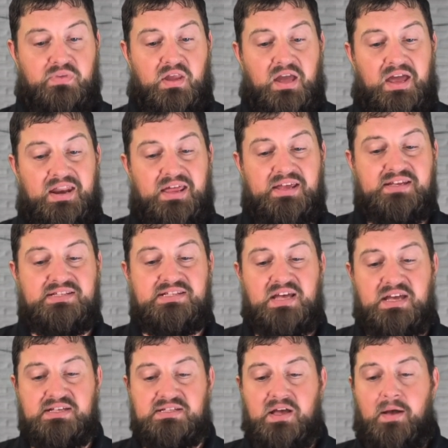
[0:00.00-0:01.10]
And he
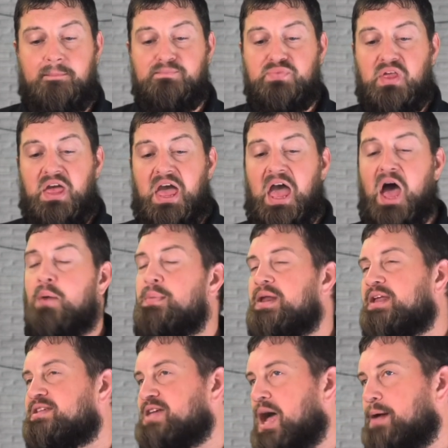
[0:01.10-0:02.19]
says, How
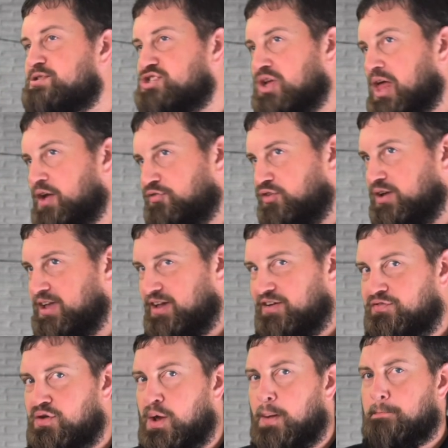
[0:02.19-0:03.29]
many times shall I
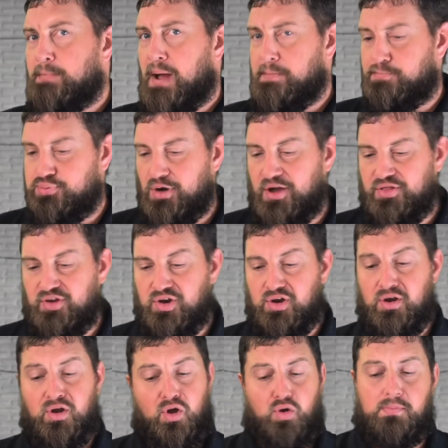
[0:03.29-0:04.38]
forgive my
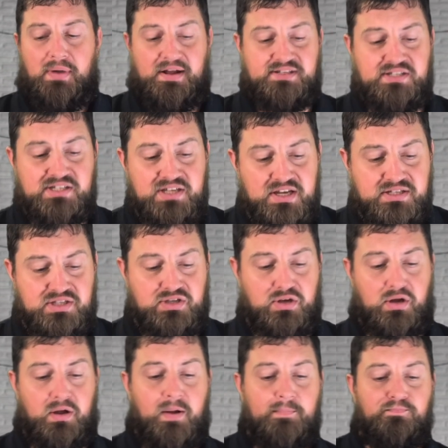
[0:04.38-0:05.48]
brother or my
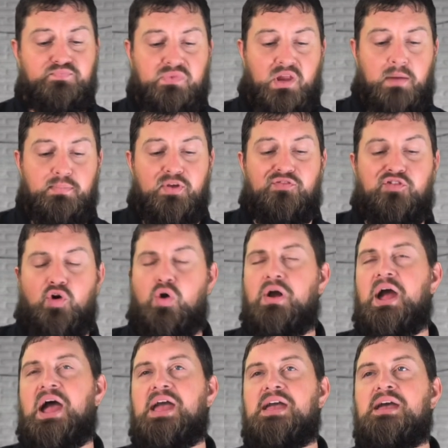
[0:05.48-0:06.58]
sister before
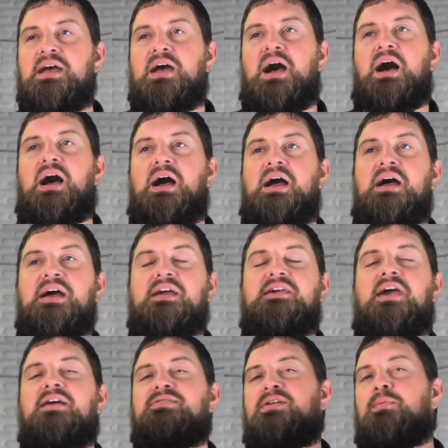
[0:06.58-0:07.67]
I uh,
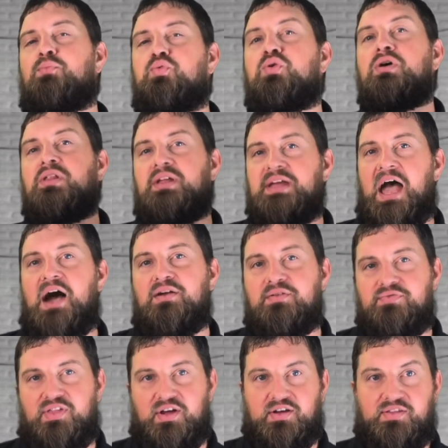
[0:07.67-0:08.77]
kick them really out
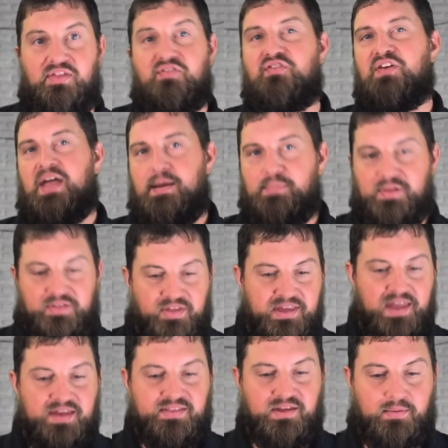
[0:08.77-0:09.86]
of the, the family, the
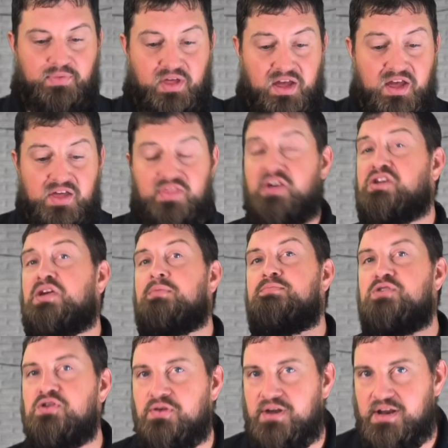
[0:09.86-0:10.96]
kingdom, the, the
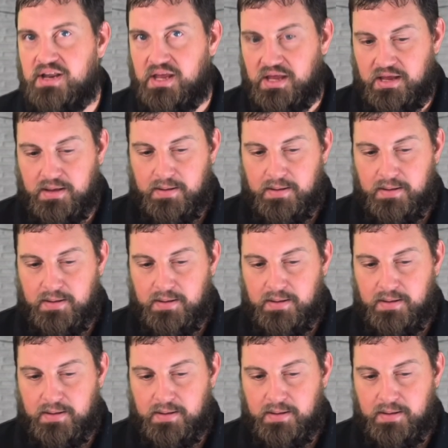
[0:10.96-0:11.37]
community?